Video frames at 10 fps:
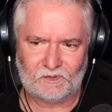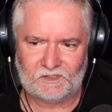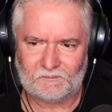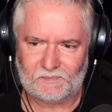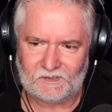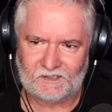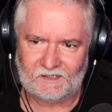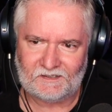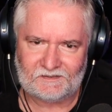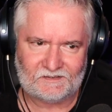falling
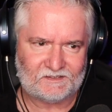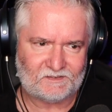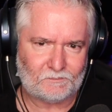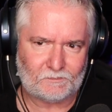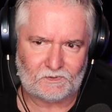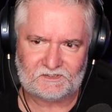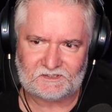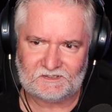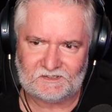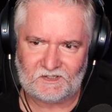apart, and there's
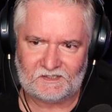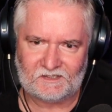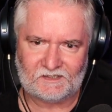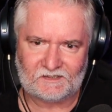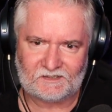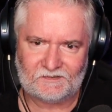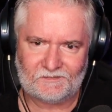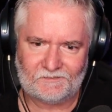monsters in the dark.